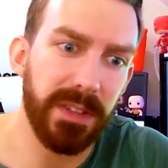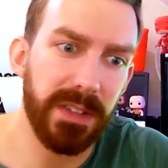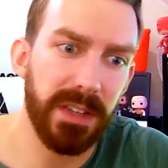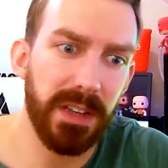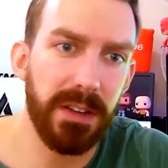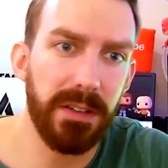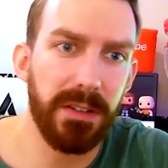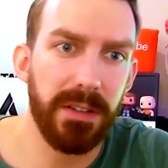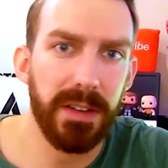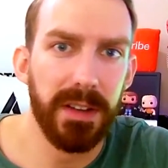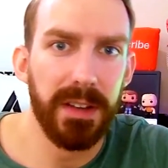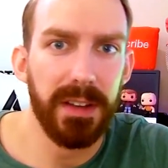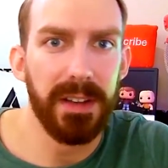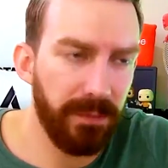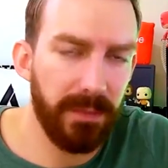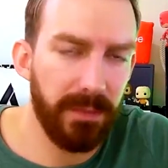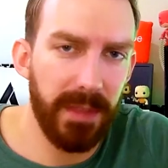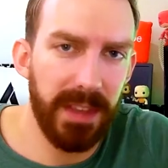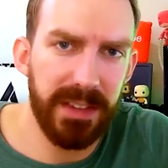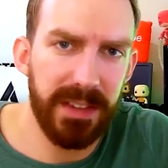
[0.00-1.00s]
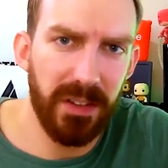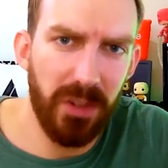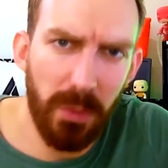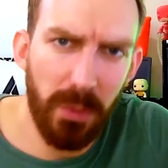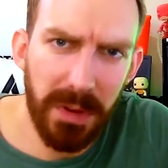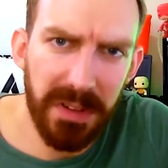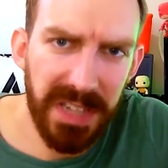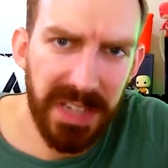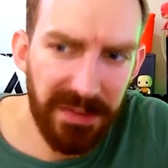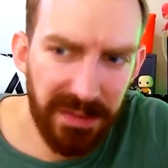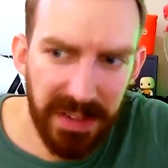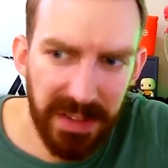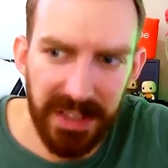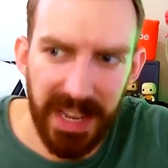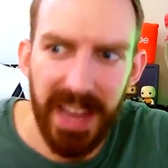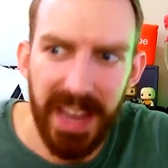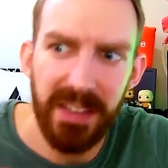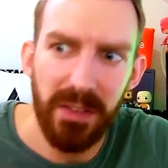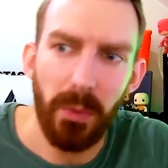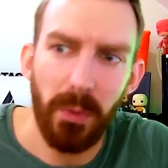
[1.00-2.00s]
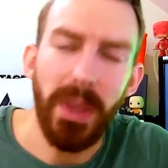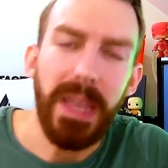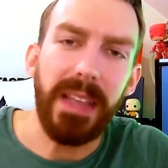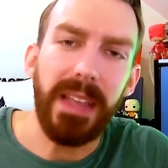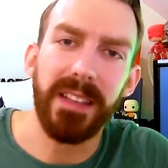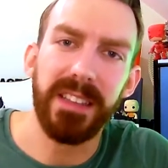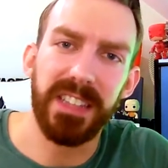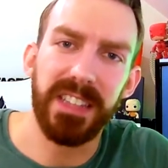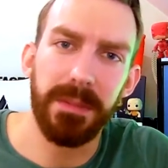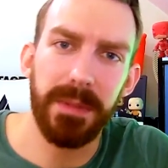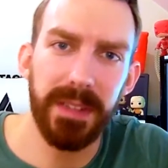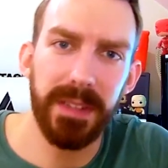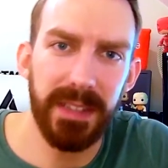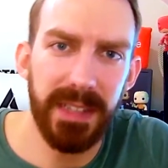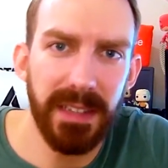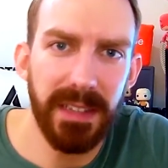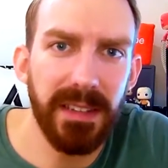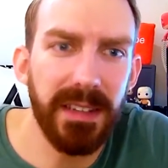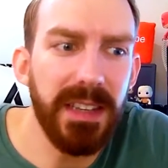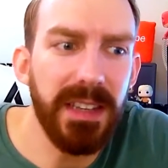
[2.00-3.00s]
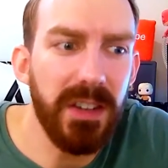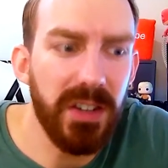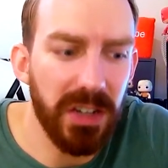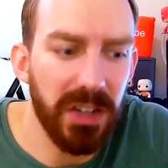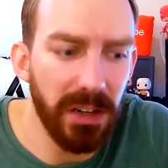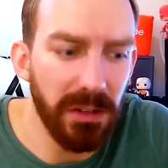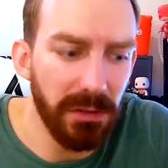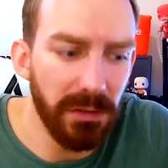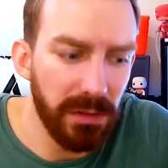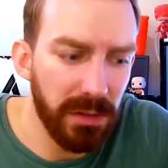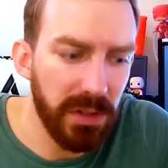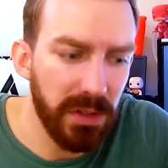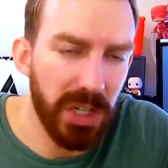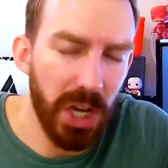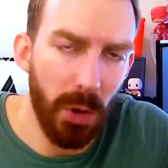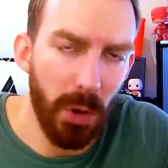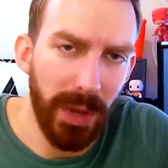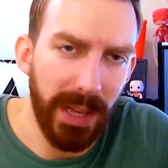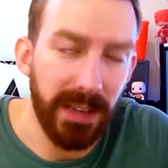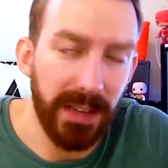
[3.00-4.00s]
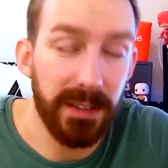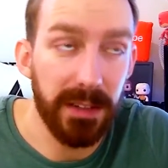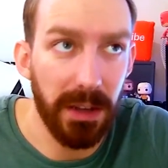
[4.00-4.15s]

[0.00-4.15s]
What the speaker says: So that's like almost every day of the week there's going to be a DC show showing.